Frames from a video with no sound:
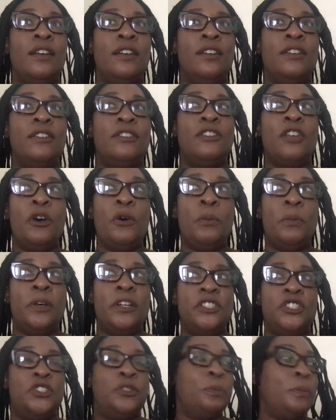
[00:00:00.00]
so
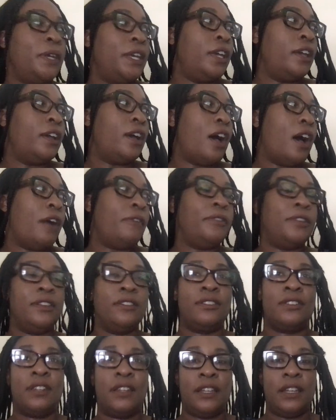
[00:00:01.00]
much being
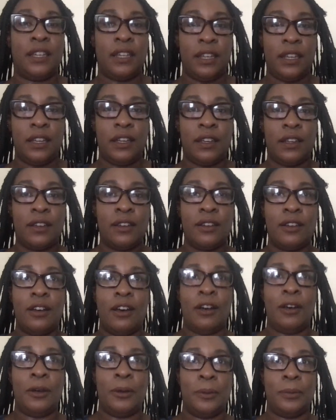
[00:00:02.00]
obviously
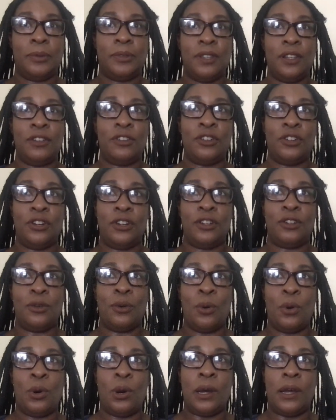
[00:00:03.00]
centered
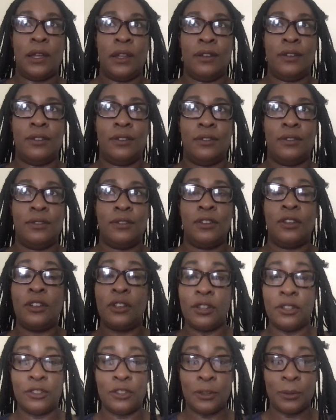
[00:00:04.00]
on
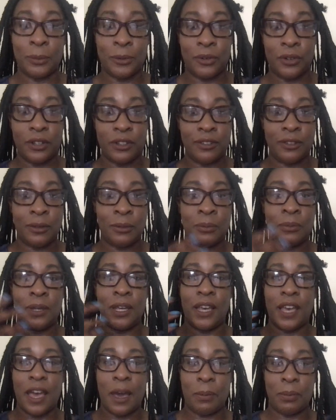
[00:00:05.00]
consumerism
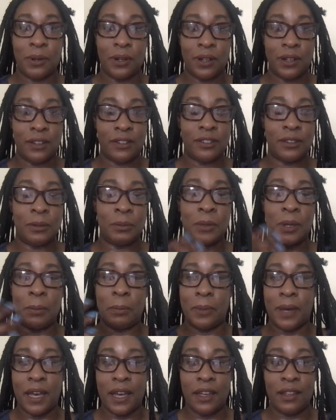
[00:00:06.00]
and capitalism and
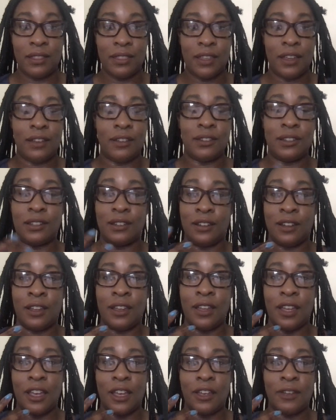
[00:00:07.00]
buying things and
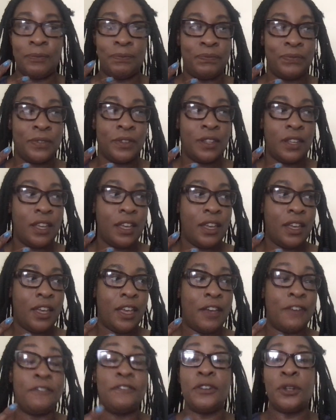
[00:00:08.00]

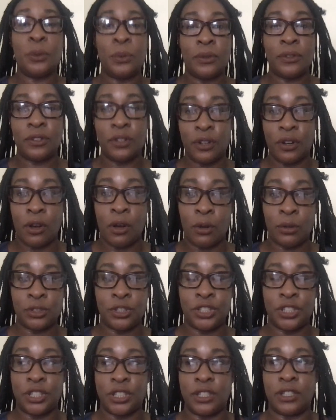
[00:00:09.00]
influencer
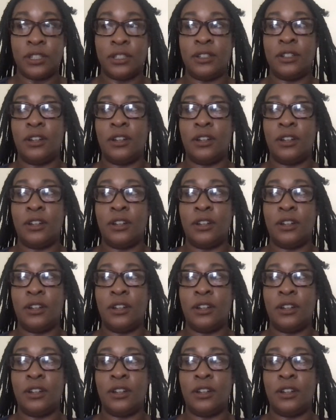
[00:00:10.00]
culture,